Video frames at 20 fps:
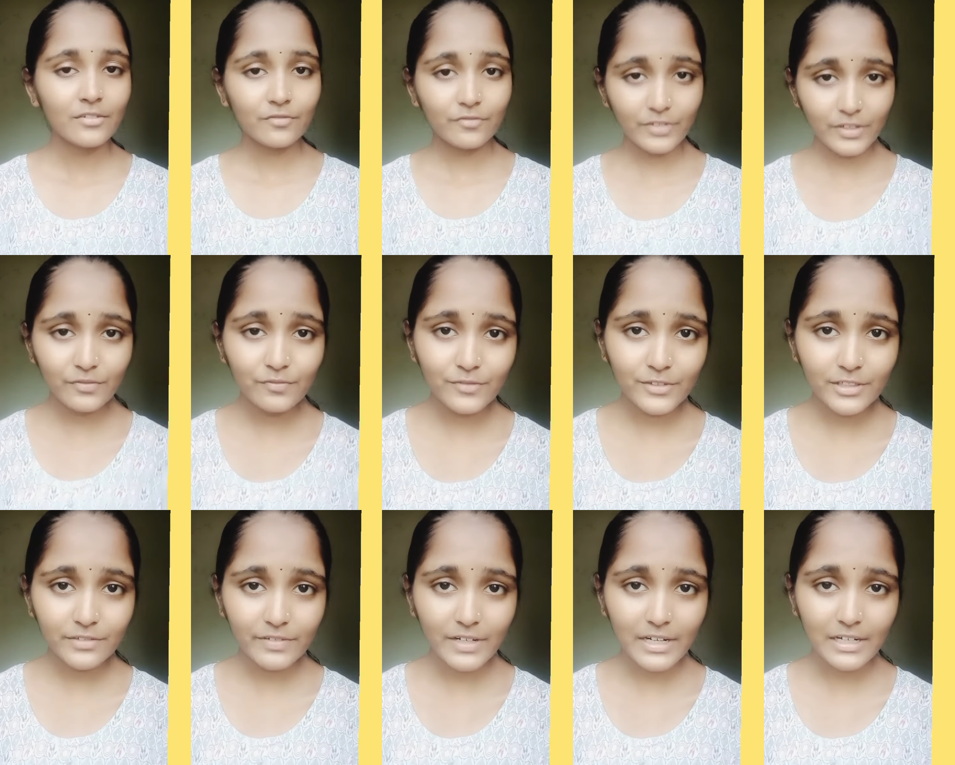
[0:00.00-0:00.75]
Fifth
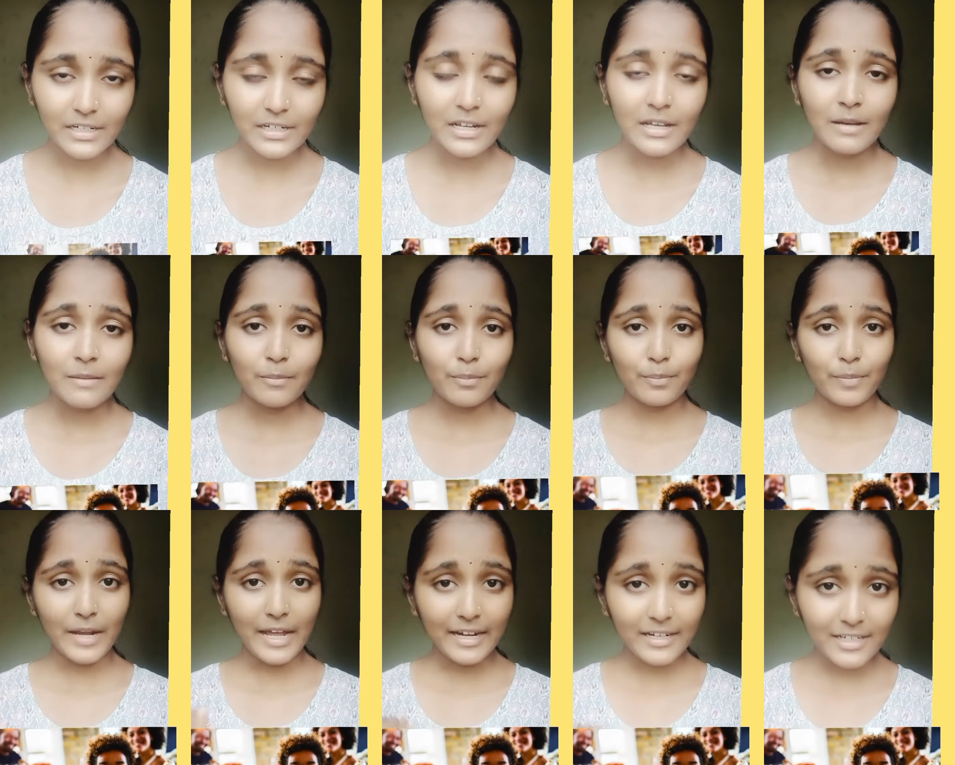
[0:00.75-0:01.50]
one,
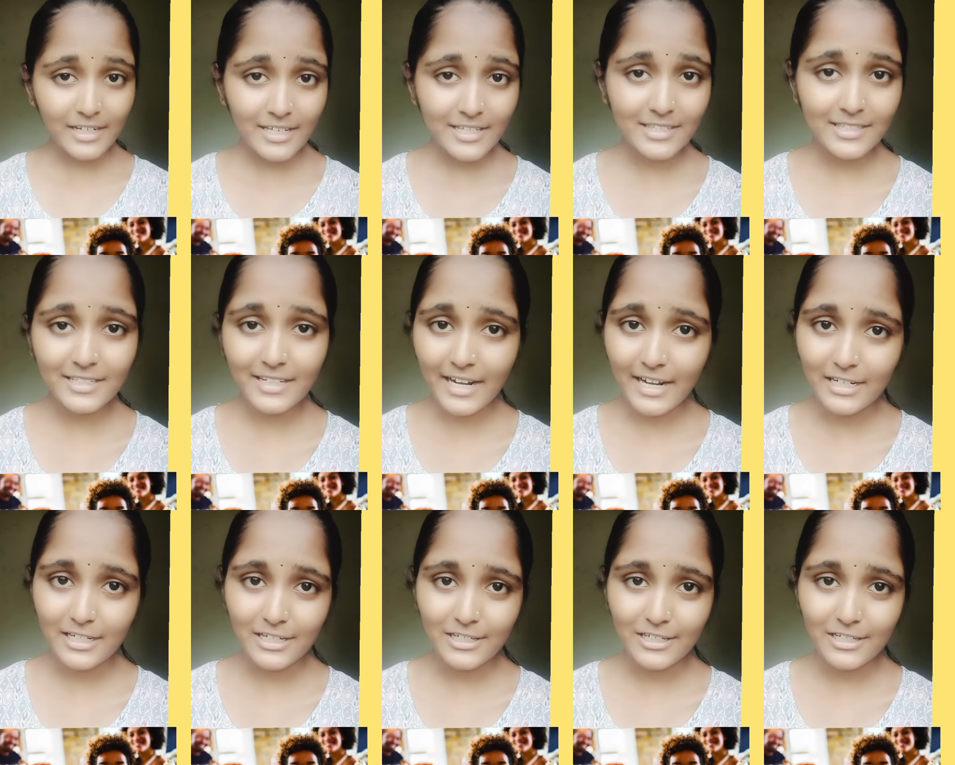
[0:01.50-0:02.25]
practice
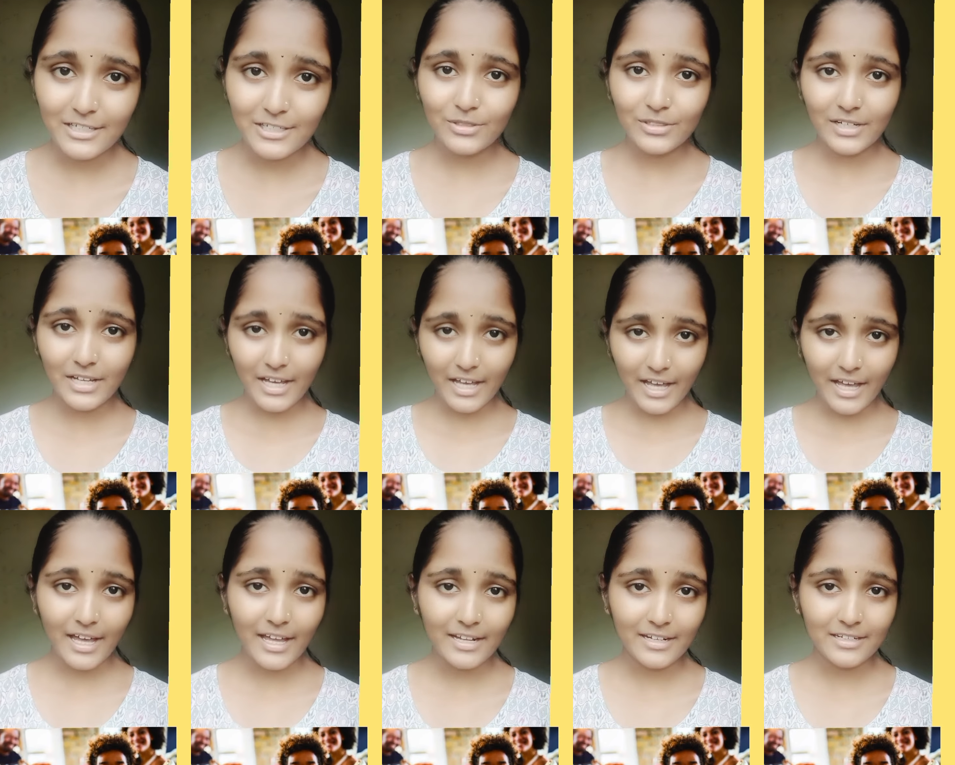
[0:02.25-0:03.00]
gratitude
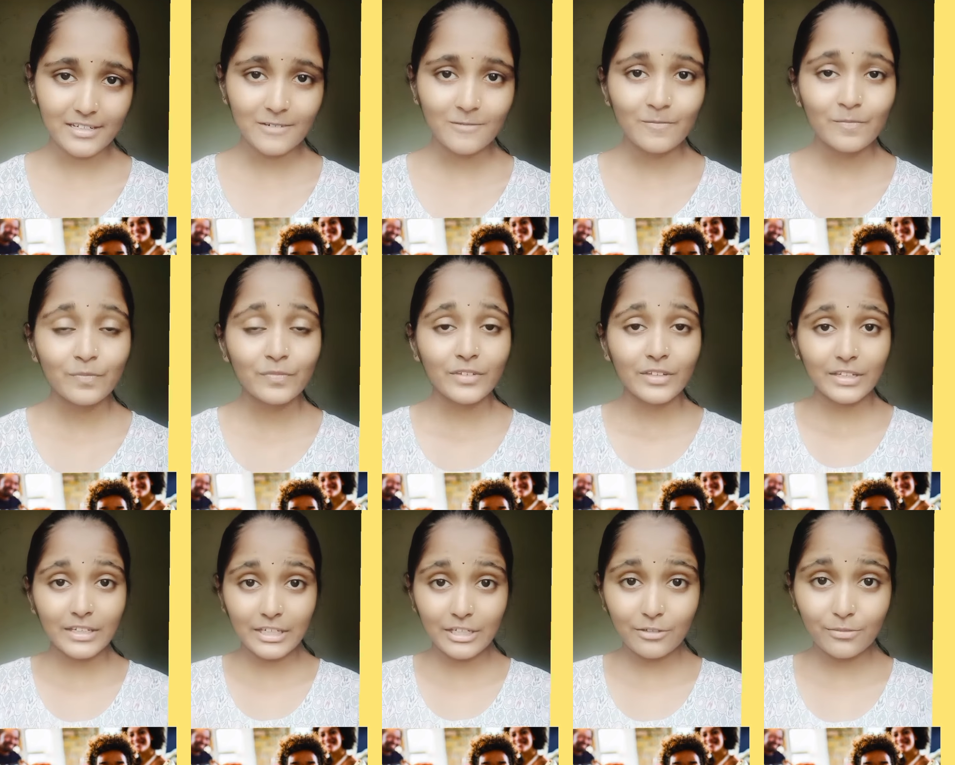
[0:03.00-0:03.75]
and
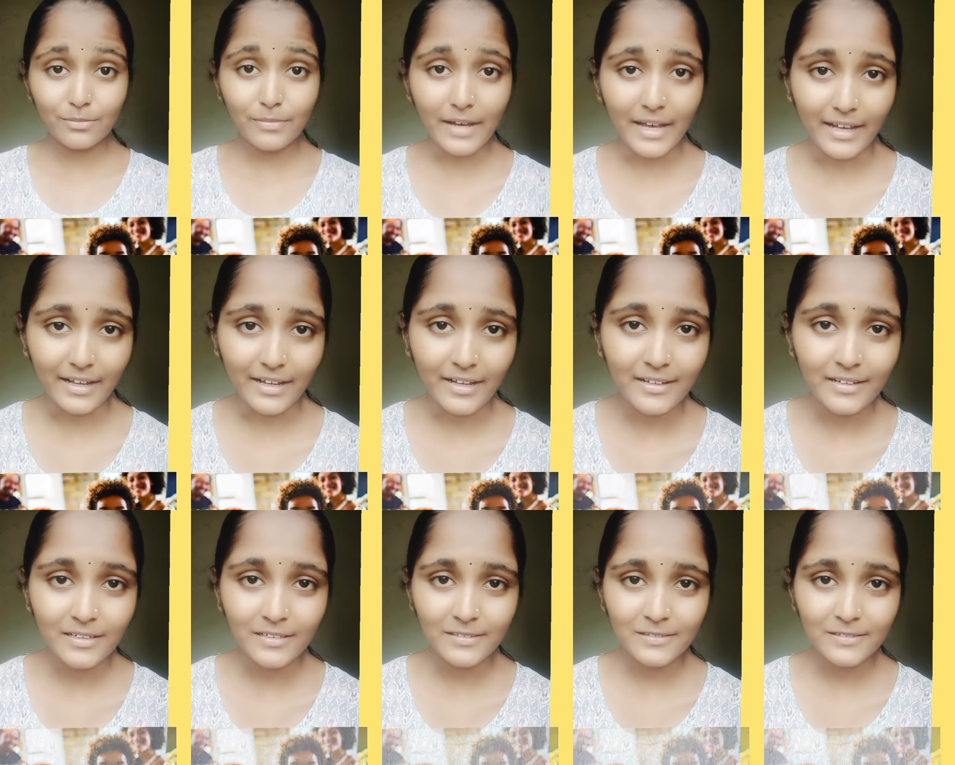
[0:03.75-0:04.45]
give back.